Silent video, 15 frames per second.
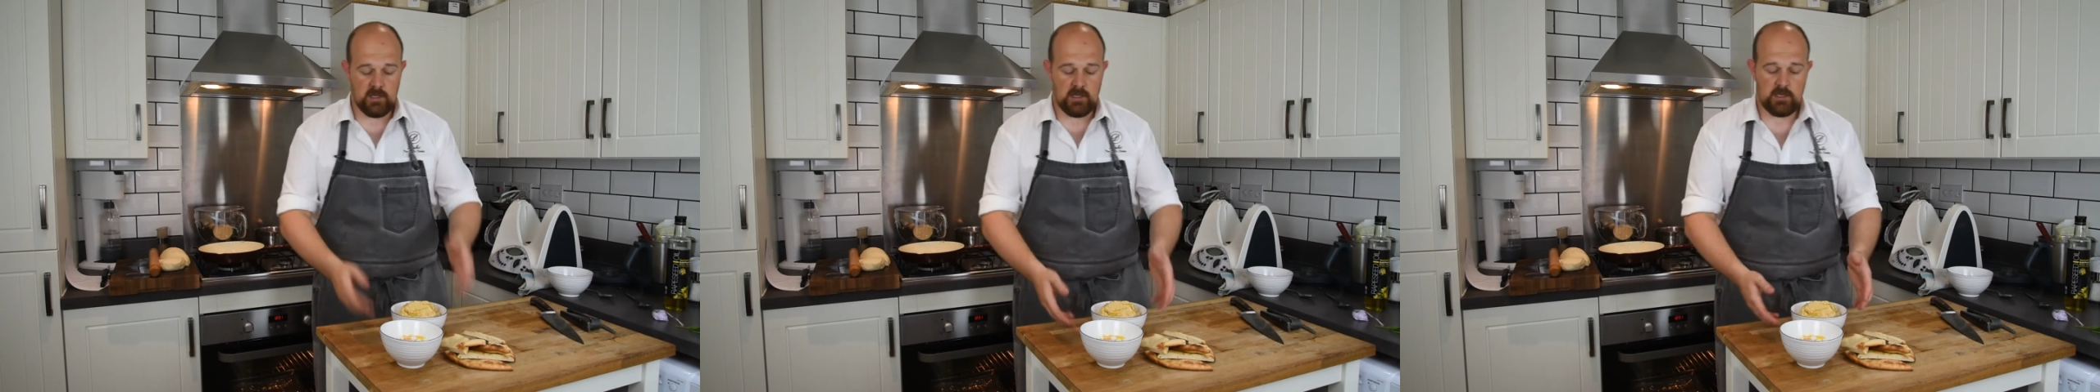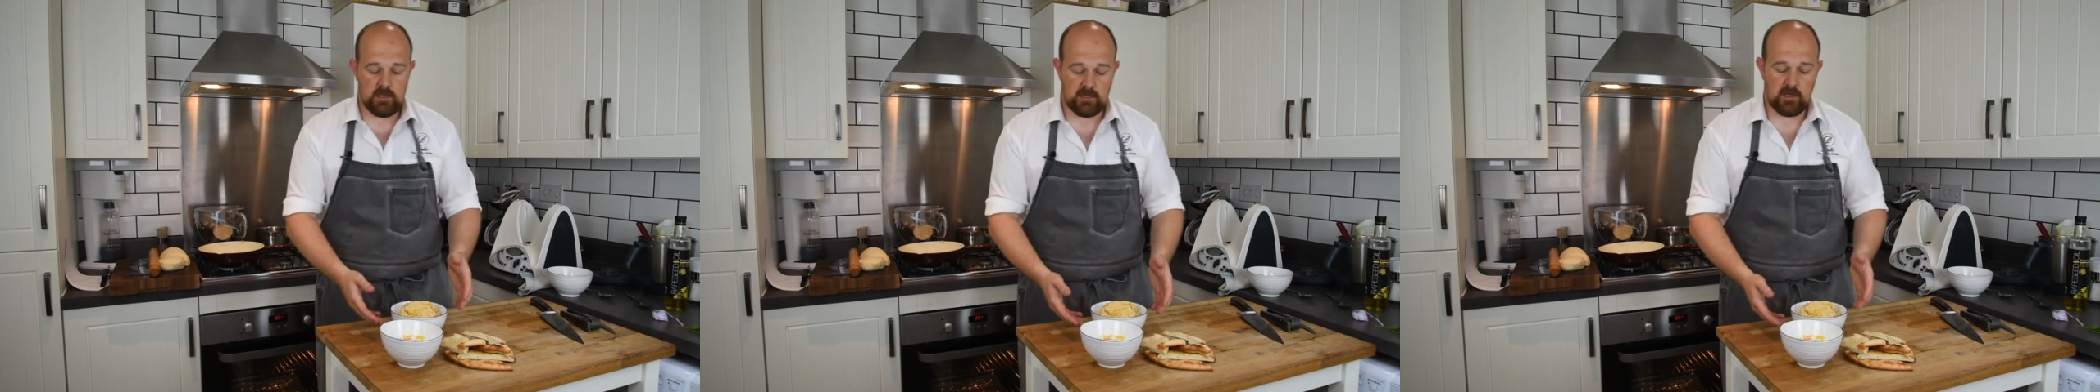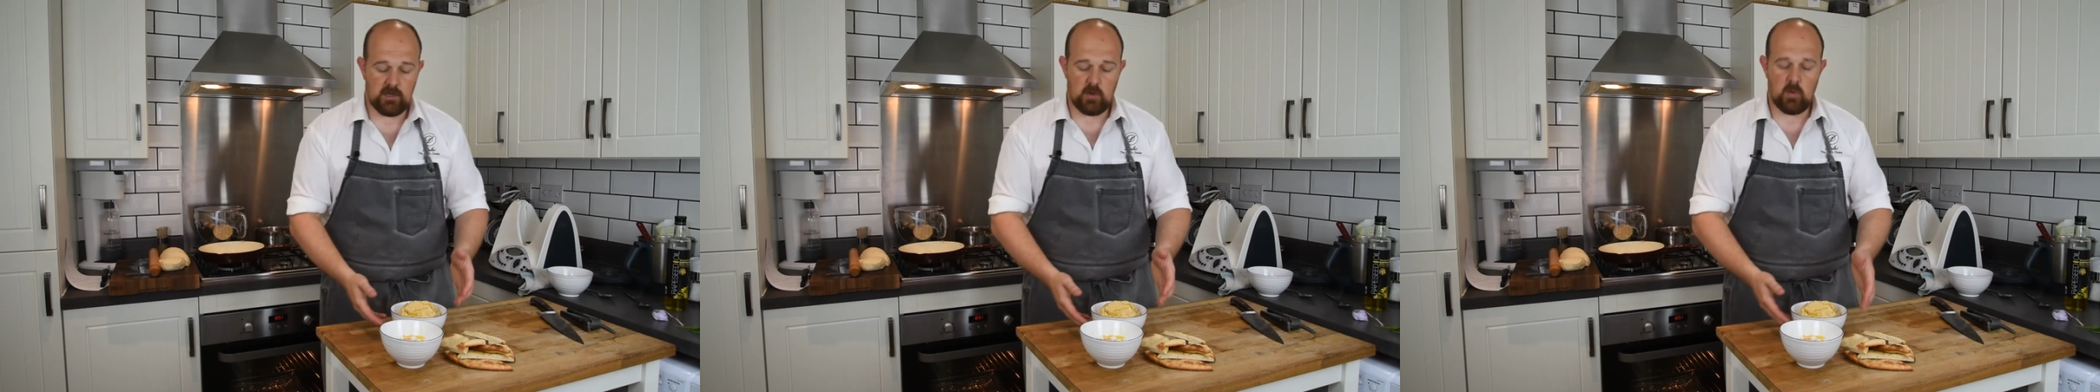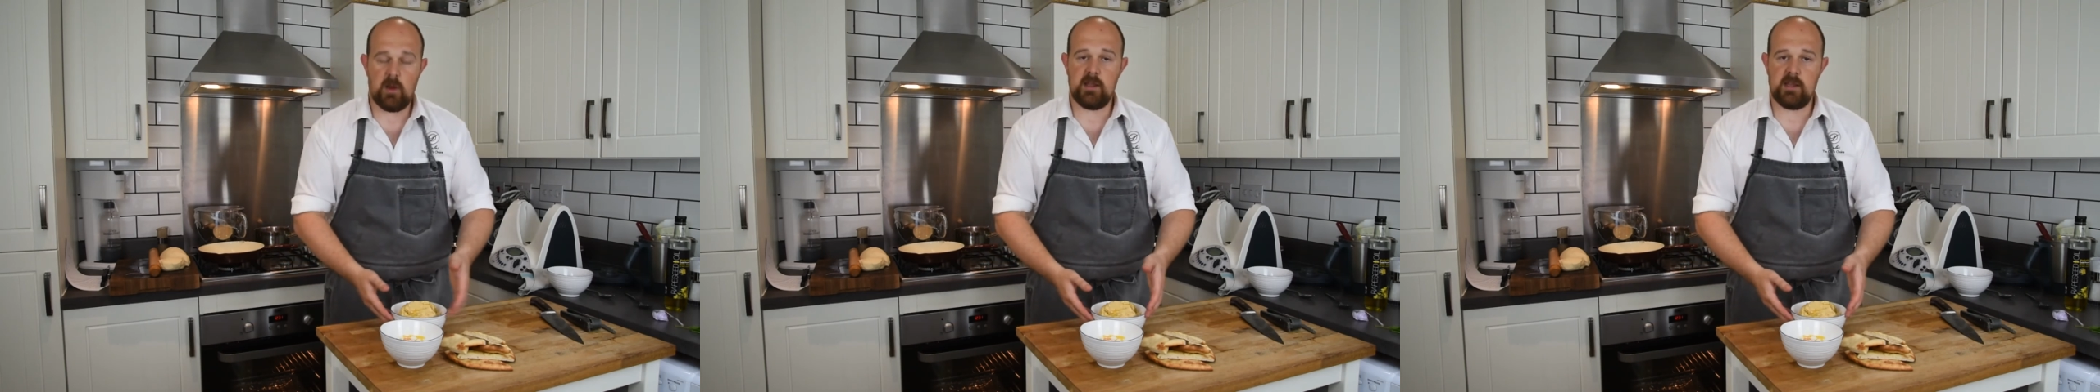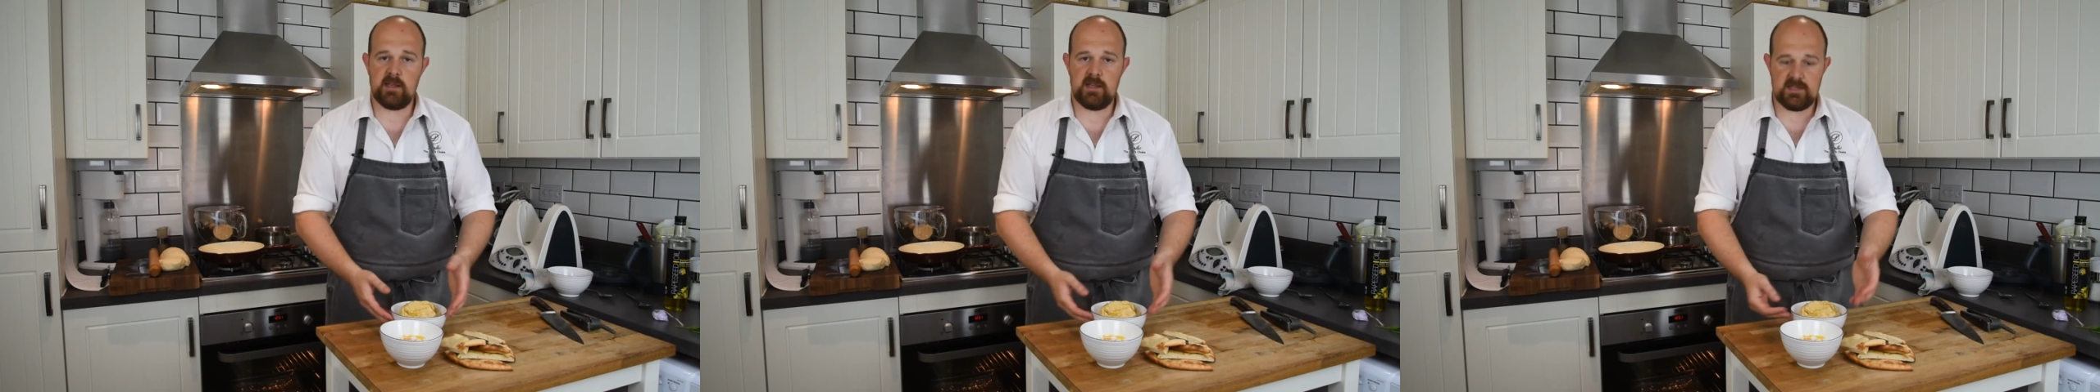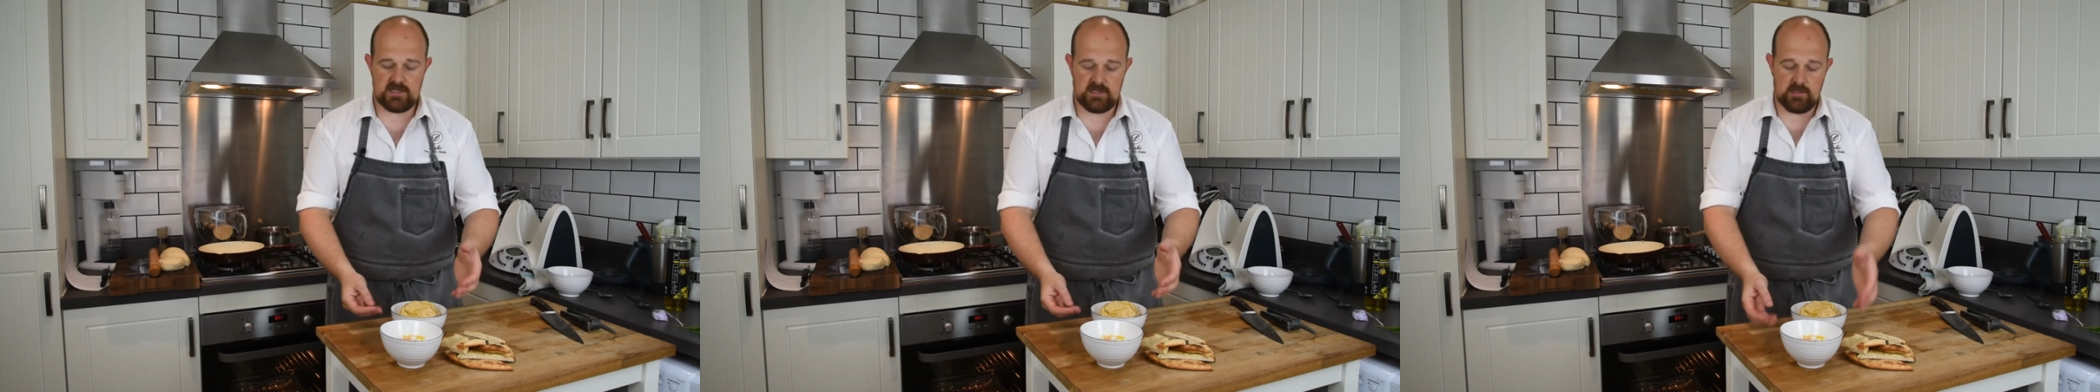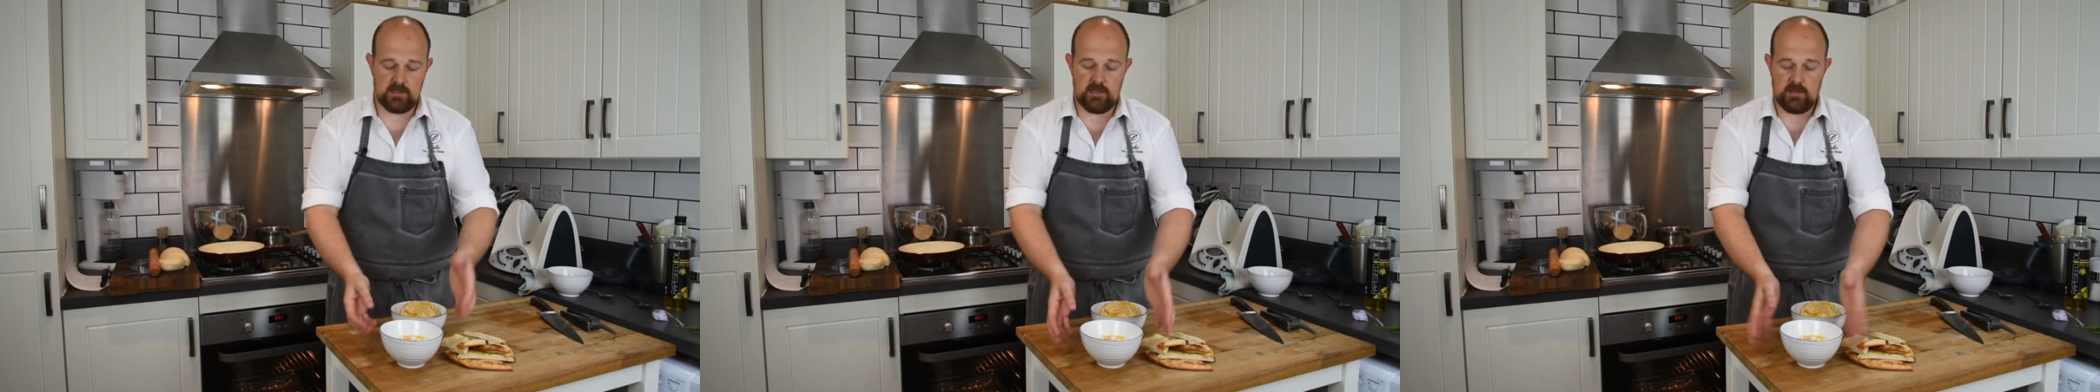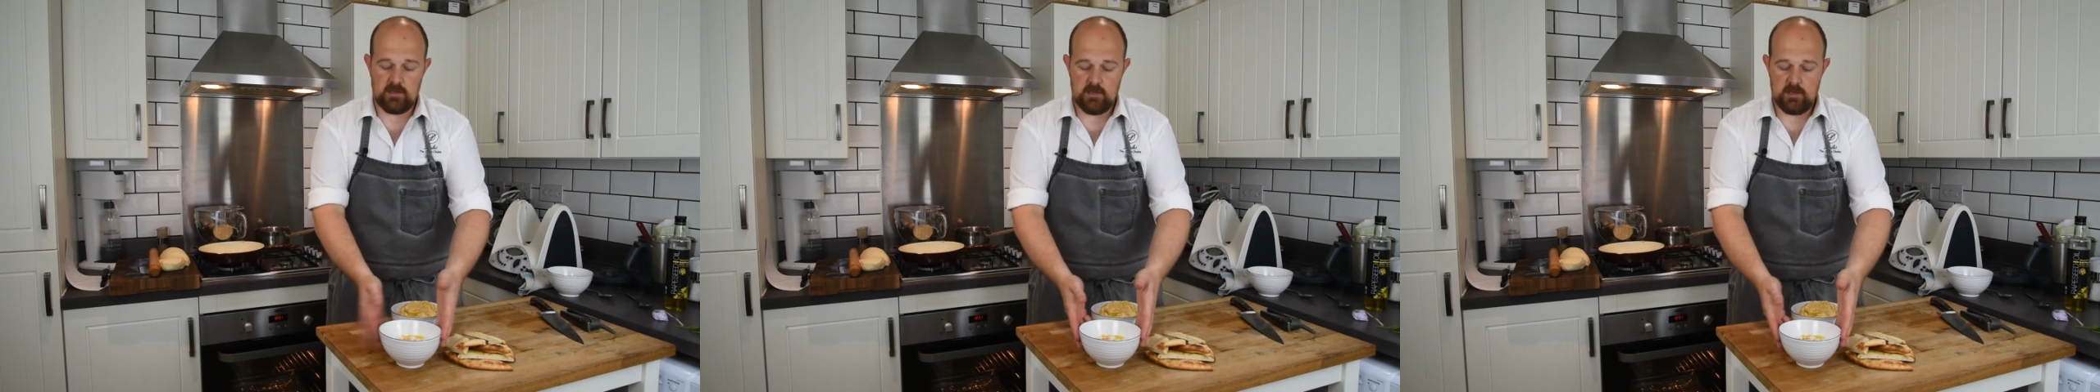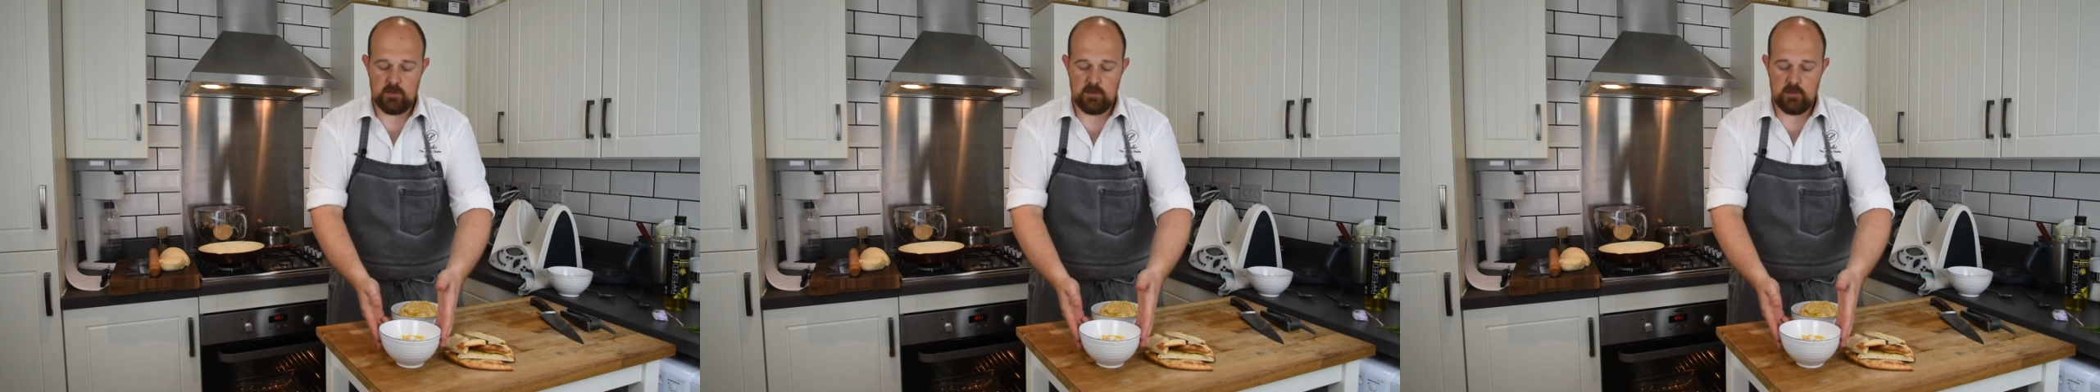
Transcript: you can quite easily